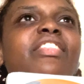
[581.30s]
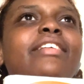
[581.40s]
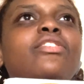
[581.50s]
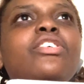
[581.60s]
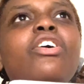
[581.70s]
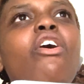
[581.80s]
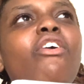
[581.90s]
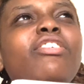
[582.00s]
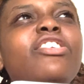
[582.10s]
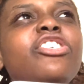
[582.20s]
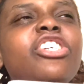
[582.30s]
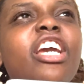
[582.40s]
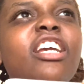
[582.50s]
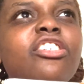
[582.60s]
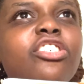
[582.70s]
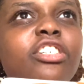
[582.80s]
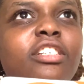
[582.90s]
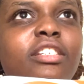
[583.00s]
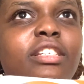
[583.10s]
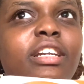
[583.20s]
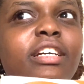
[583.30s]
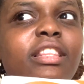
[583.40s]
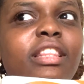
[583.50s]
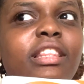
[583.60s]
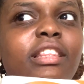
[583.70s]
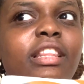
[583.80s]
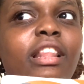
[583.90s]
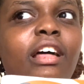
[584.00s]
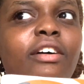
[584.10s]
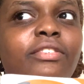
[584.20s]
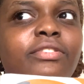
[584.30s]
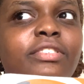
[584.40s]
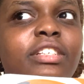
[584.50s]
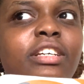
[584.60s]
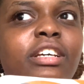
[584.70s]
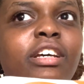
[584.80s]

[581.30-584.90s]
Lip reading: I think those are all the changes that I loved.